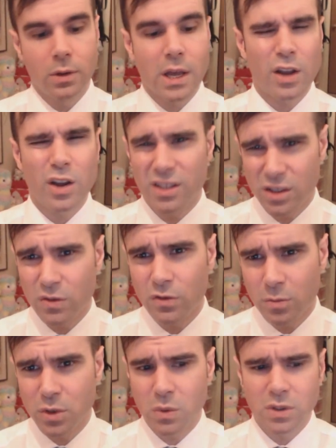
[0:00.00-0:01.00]
I got this one
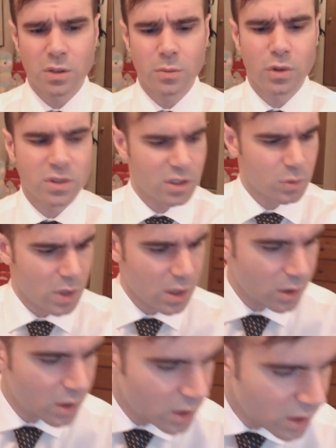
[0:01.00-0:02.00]
from Swinton Books as well.